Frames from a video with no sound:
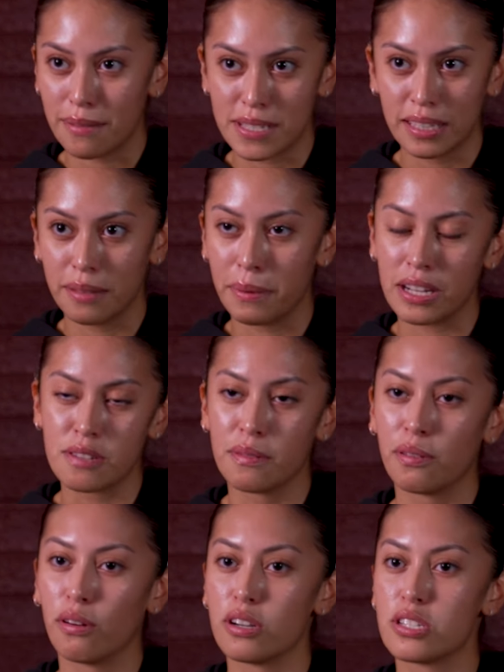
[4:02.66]
have seen the bench
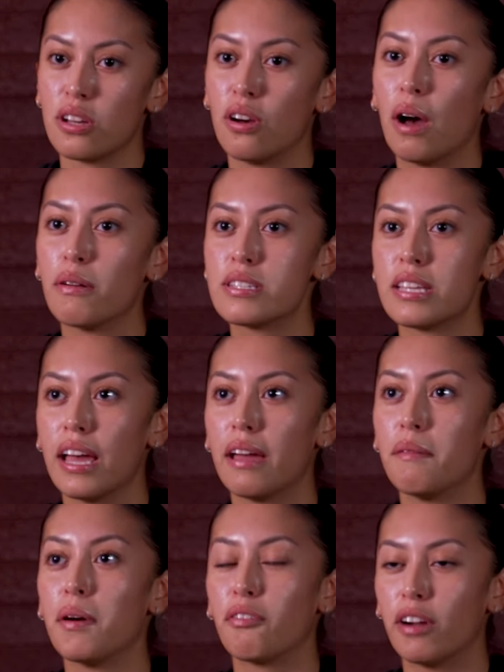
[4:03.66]
before. So I would
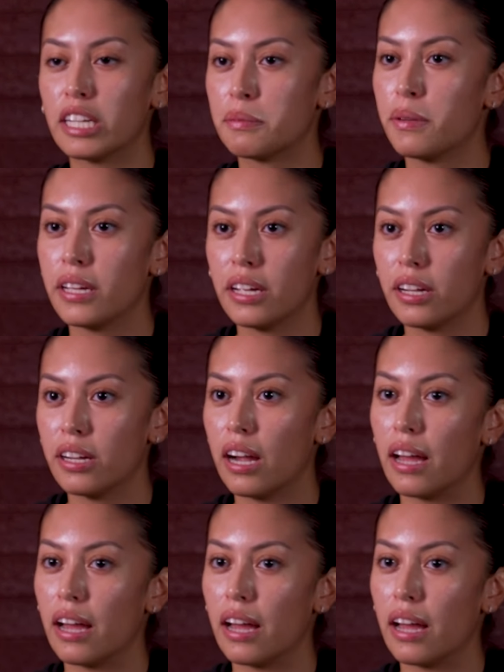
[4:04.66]
say my freshman year,